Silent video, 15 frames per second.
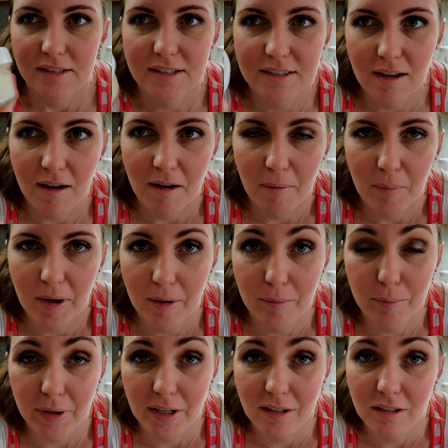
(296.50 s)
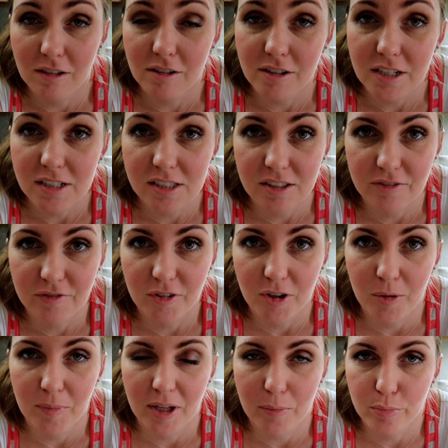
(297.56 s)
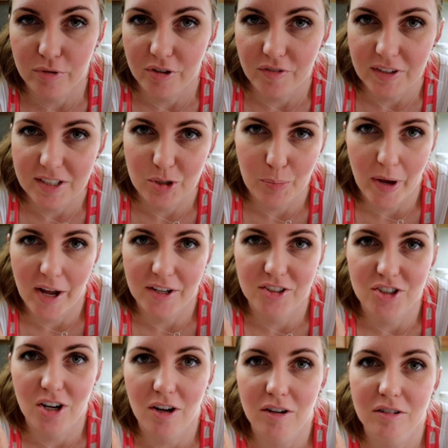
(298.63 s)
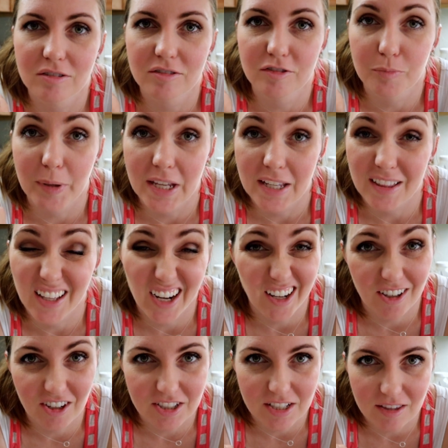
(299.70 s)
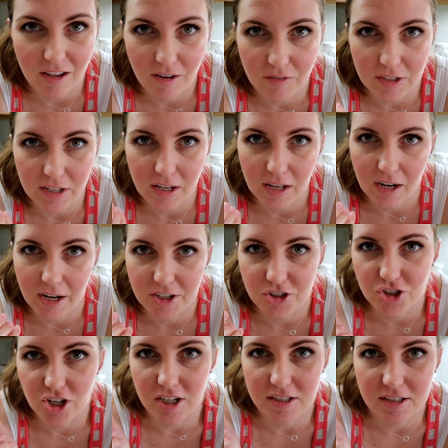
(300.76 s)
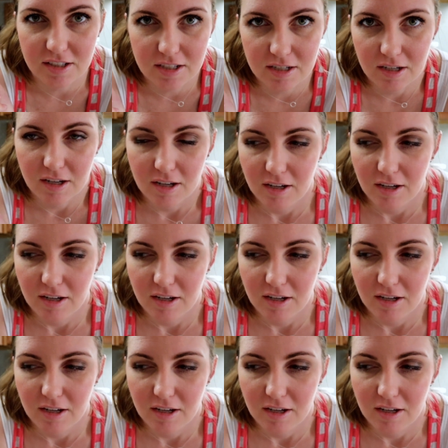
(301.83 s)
Some bacon bacon grease from a previous batch of bacon that I cooked in the oven, and I just